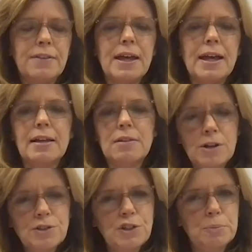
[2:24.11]
that
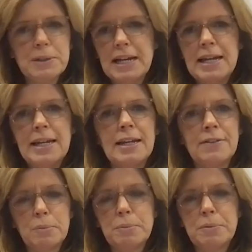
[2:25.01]
long term planning
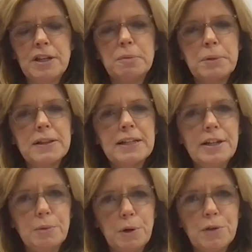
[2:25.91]
and the, the
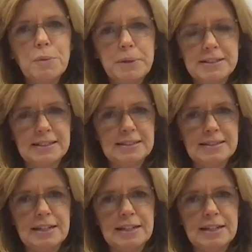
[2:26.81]
ability to grow their business